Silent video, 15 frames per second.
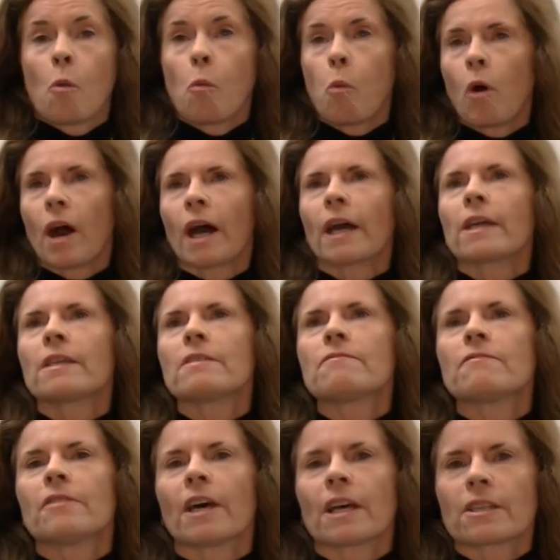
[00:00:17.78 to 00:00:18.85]
Why
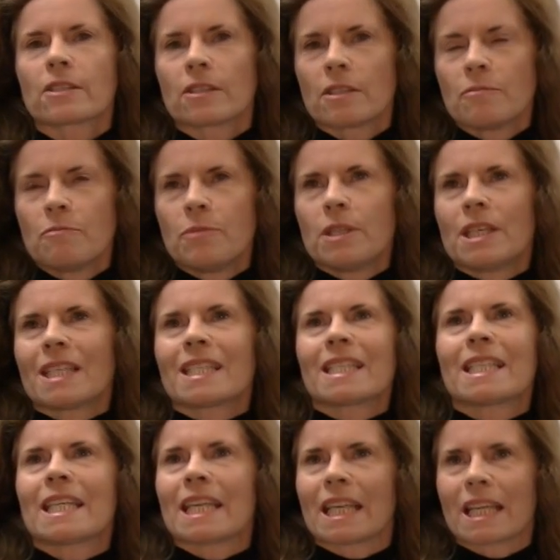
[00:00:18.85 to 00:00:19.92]
invest in BES
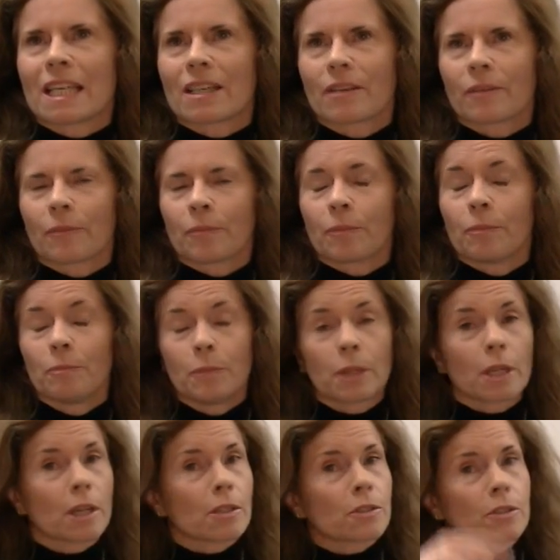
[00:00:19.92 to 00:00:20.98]
Inc?
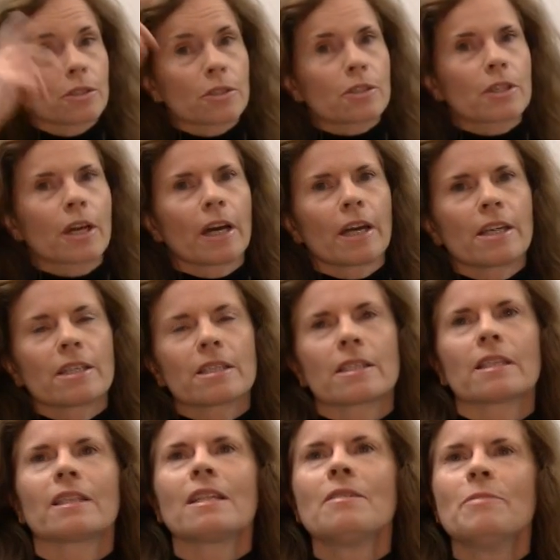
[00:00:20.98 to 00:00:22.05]
Because the sky is
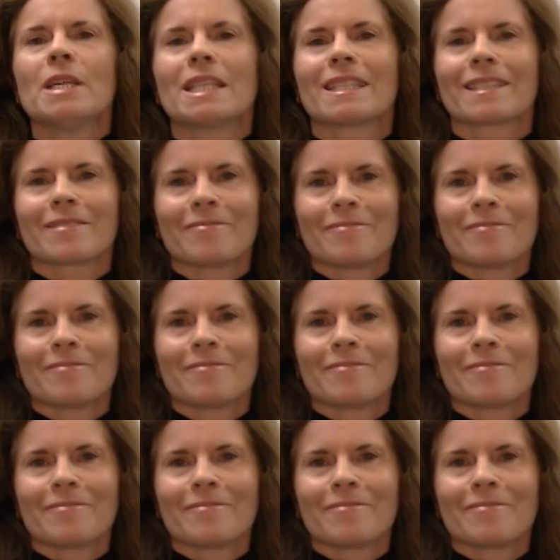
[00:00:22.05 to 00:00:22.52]
the limit.